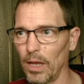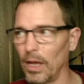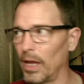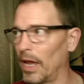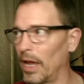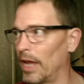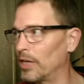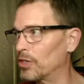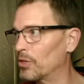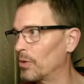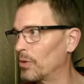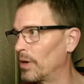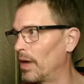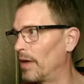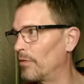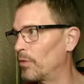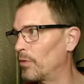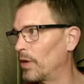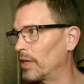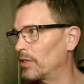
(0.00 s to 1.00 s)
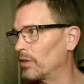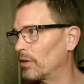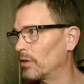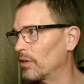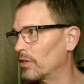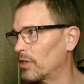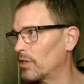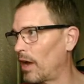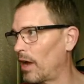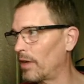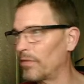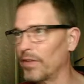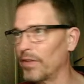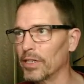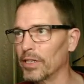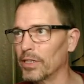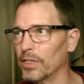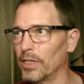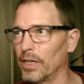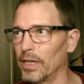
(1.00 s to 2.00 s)
And sure enough, when I turn on
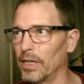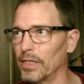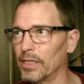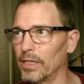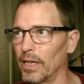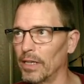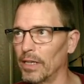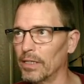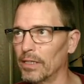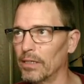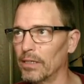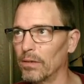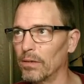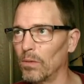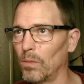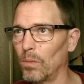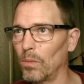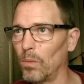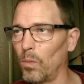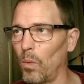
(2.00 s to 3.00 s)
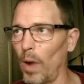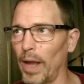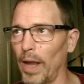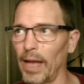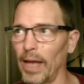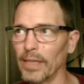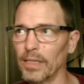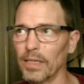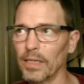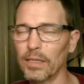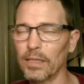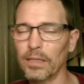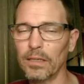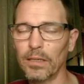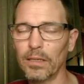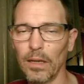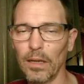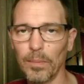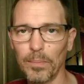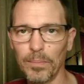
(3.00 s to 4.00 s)
Stockfish, it says white has
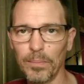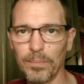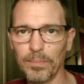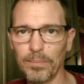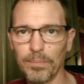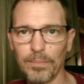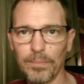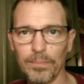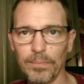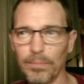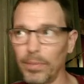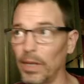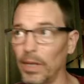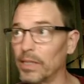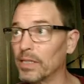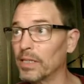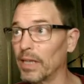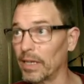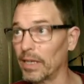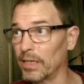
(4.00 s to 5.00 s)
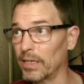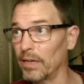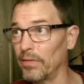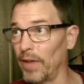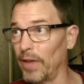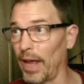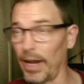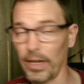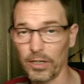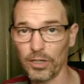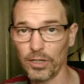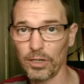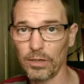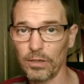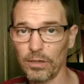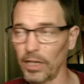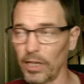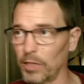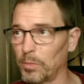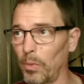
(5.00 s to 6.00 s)
a, a plus 6 advantage,
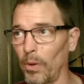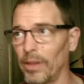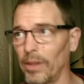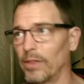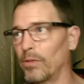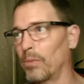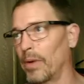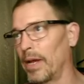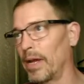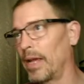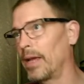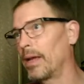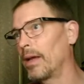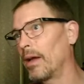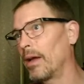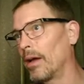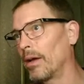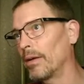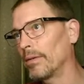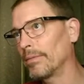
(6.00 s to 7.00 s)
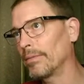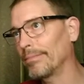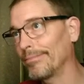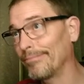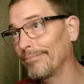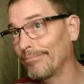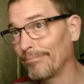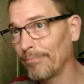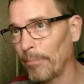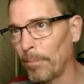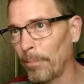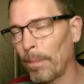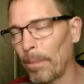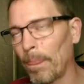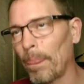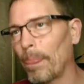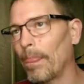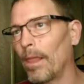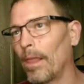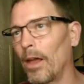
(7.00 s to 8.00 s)
6.3.
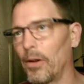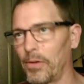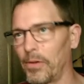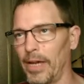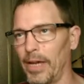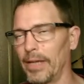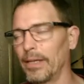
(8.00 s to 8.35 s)
Okay.